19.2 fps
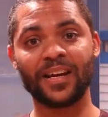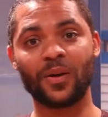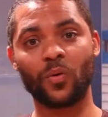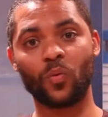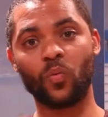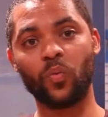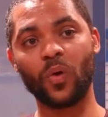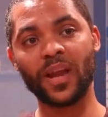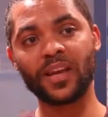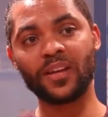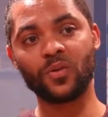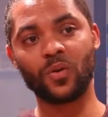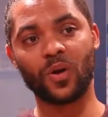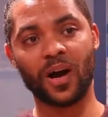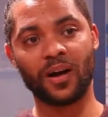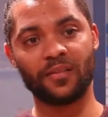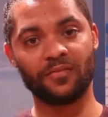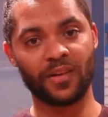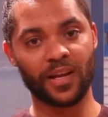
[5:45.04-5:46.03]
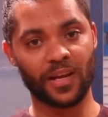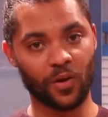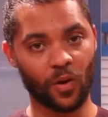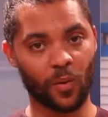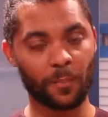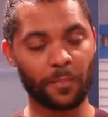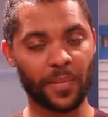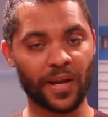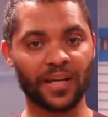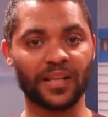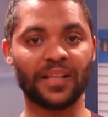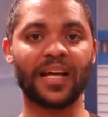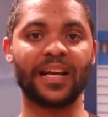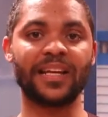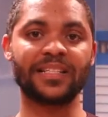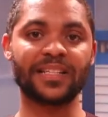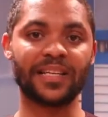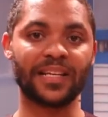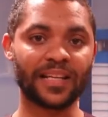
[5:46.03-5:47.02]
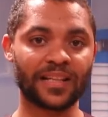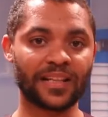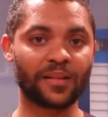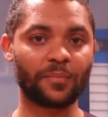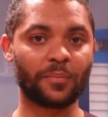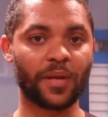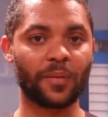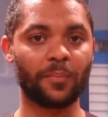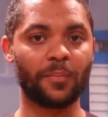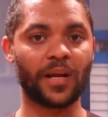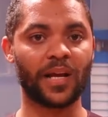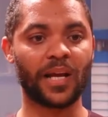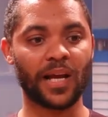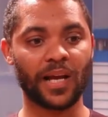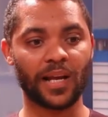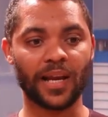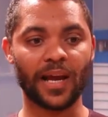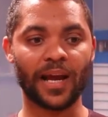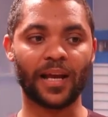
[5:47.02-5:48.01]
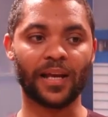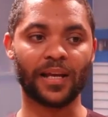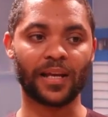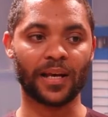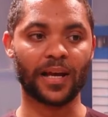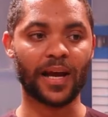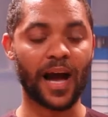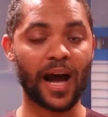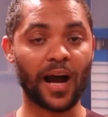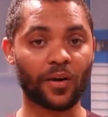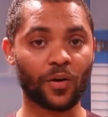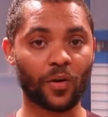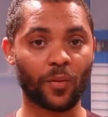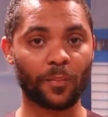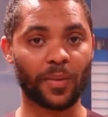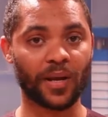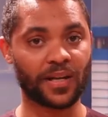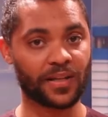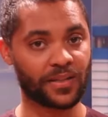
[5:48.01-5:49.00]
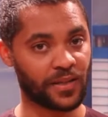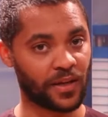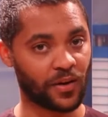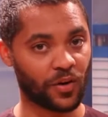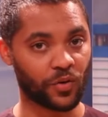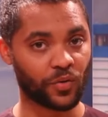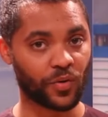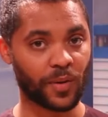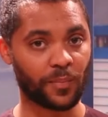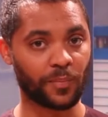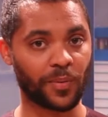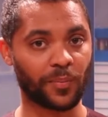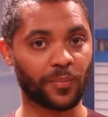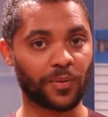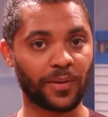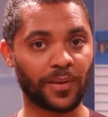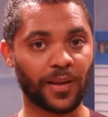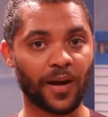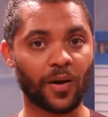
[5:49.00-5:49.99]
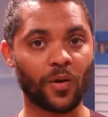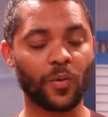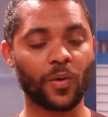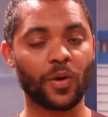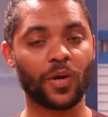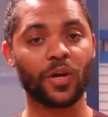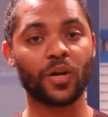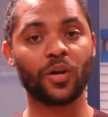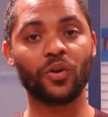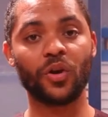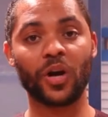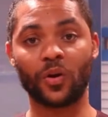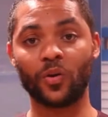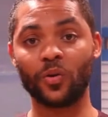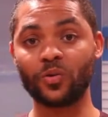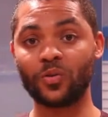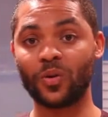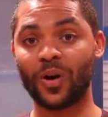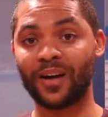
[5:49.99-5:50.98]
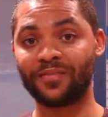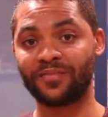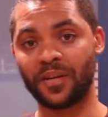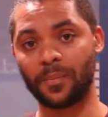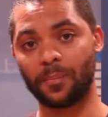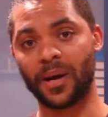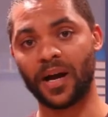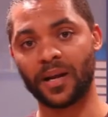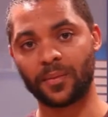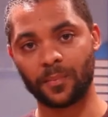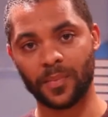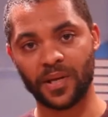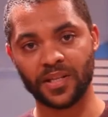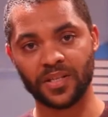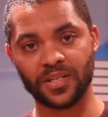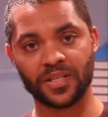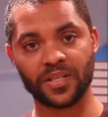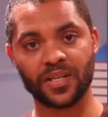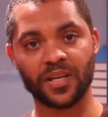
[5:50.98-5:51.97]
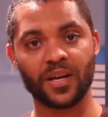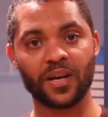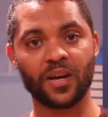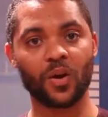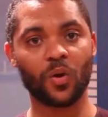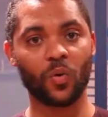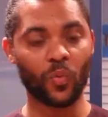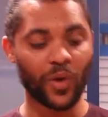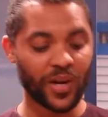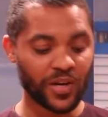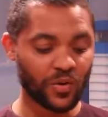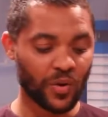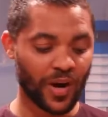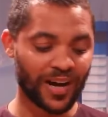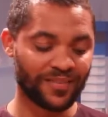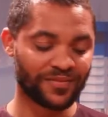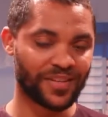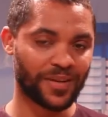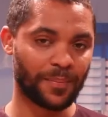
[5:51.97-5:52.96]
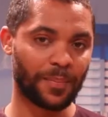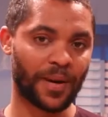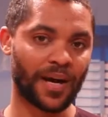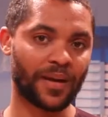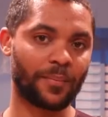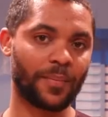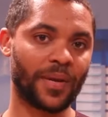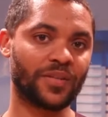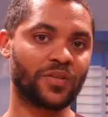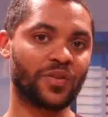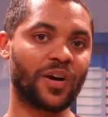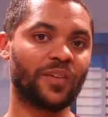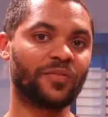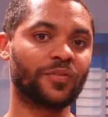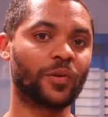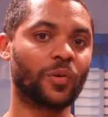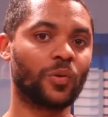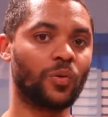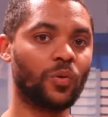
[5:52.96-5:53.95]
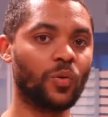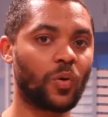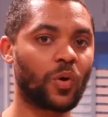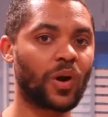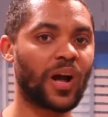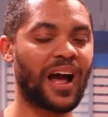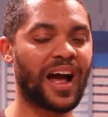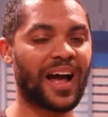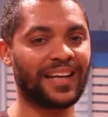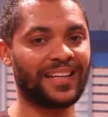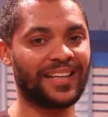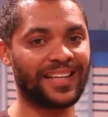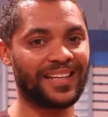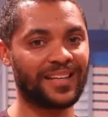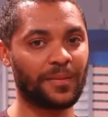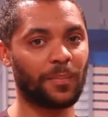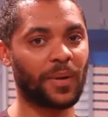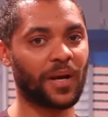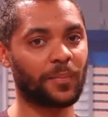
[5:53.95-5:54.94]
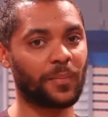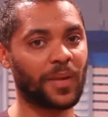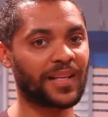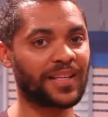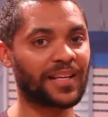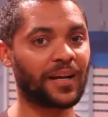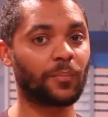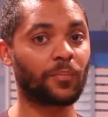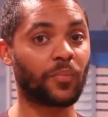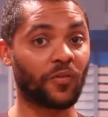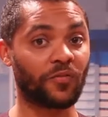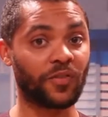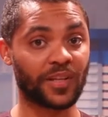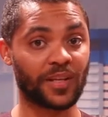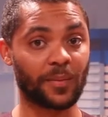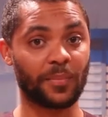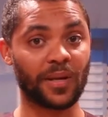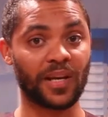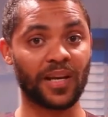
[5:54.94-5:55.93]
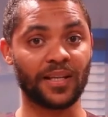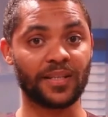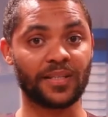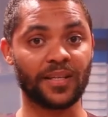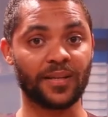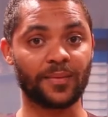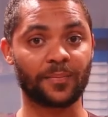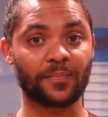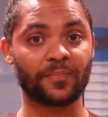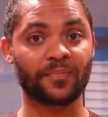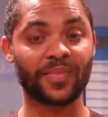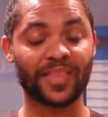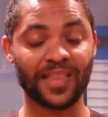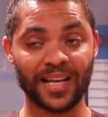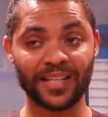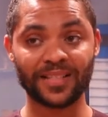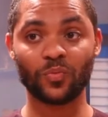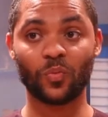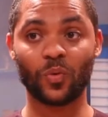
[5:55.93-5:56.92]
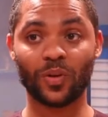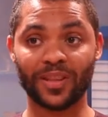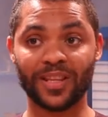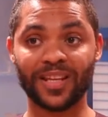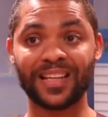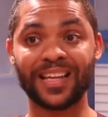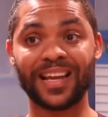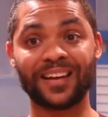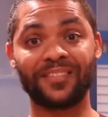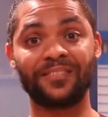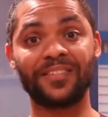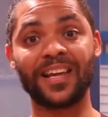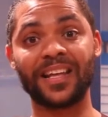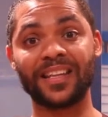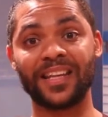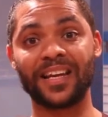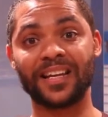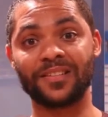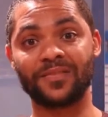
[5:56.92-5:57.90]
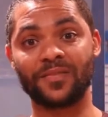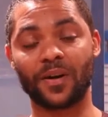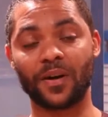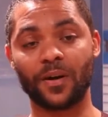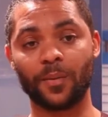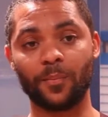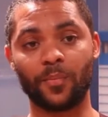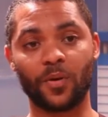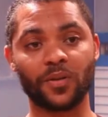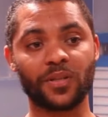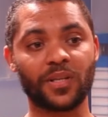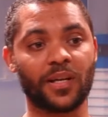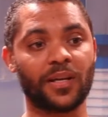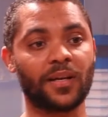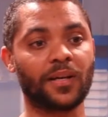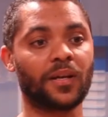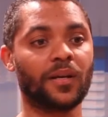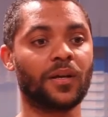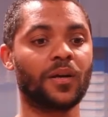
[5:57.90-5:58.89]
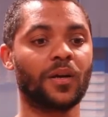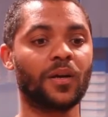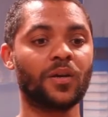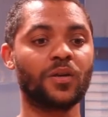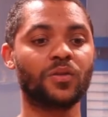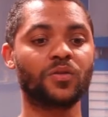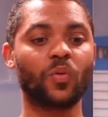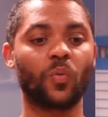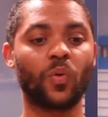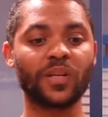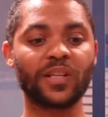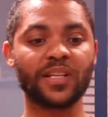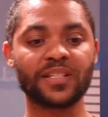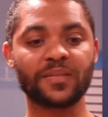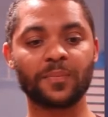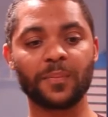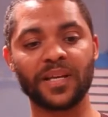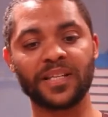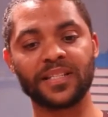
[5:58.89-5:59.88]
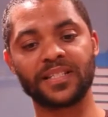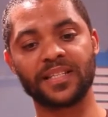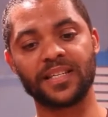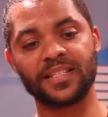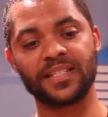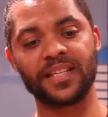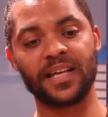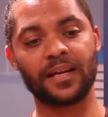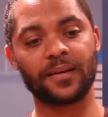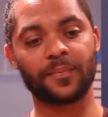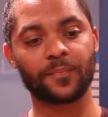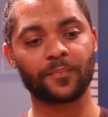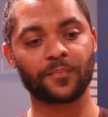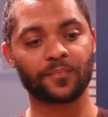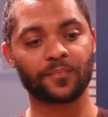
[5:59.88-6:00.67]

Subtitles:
when you have a company that is a little bit bigger, like our company is 100 people now, you are going to have departments. When you have departments, you have to look at the departmental profitability. That's one thing that I've learned that is very important. So what this means is that